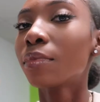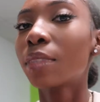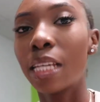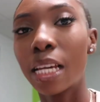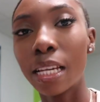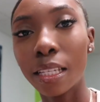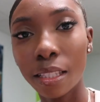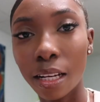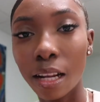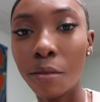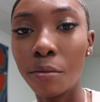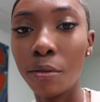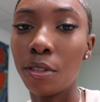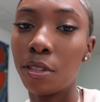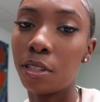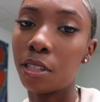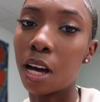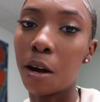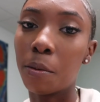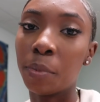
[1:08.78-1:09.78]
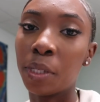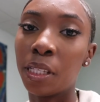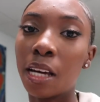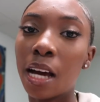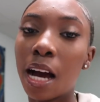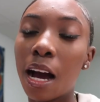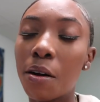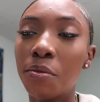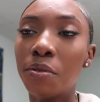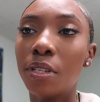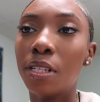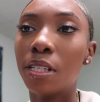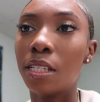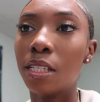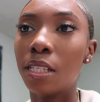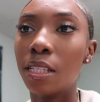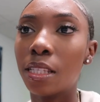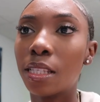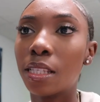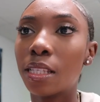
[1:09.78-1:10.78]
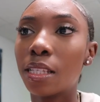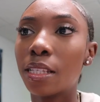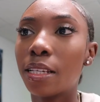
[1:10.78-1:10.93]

yesterday when you saw me, I was